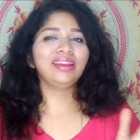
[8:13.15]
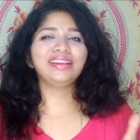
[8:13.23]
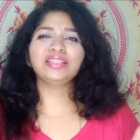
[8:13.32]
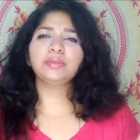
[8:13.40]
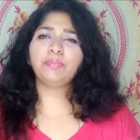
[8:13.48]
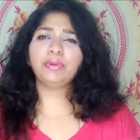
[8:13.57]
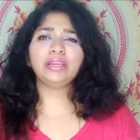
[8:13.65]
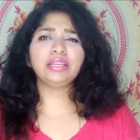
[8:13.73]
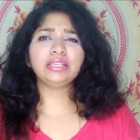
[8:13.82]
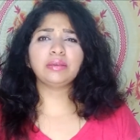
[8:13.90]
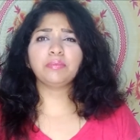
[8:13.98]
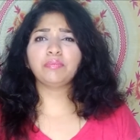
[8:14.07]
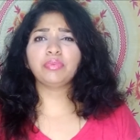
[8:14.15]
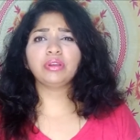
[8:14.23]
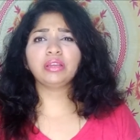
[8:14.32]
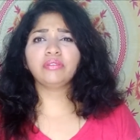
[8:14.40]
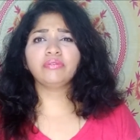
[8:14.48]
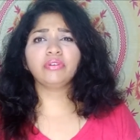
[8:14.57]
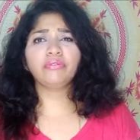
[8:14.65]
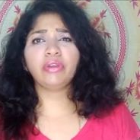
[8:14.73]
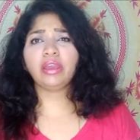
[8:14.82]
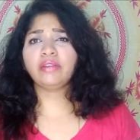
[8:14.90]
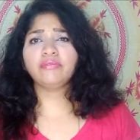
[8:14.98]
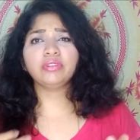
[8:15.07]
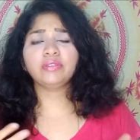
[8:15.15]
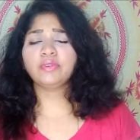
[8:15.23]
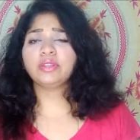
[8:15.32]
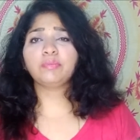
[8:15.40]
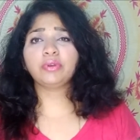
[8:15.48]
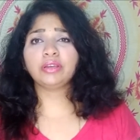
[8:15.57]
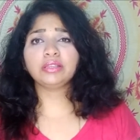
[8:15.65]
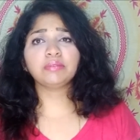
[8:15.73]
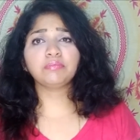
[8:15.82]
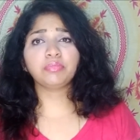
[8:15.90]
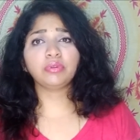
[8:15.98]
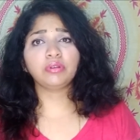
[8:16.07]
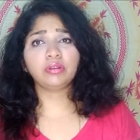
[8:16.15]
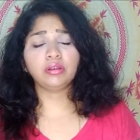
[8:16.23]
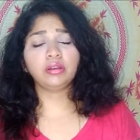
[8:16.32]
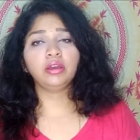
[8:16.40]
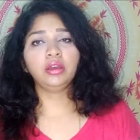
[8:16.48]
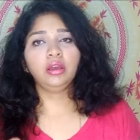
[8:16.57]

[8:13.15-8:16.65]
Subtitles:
It is a pretty simple giveaway and with pretty simple